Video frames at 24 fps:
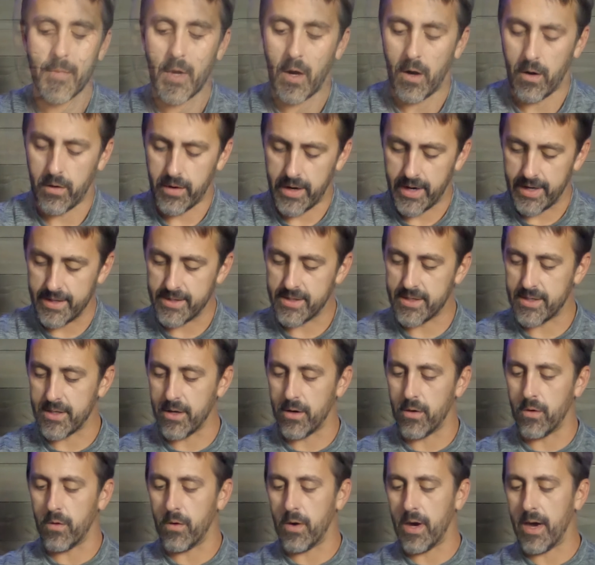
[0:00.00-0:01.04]
All right,
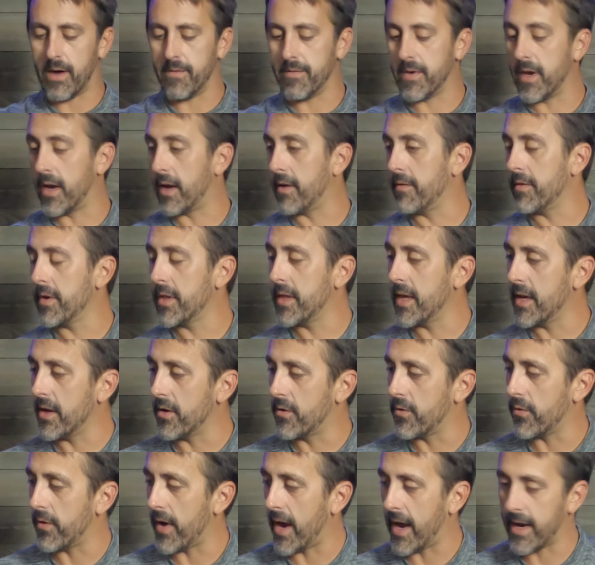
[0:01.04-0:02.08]
so I've got everything
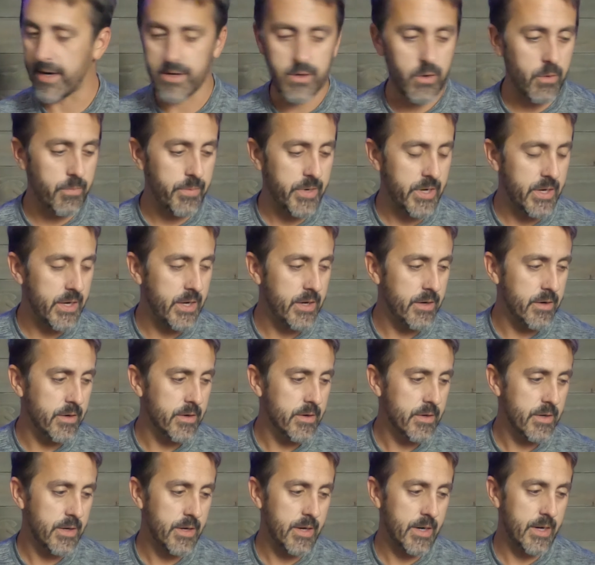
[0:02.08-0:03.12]
cracked open
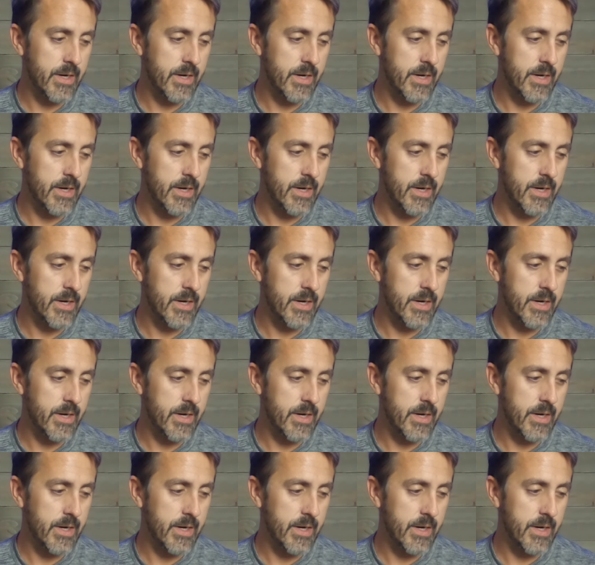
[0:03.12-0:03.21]
here.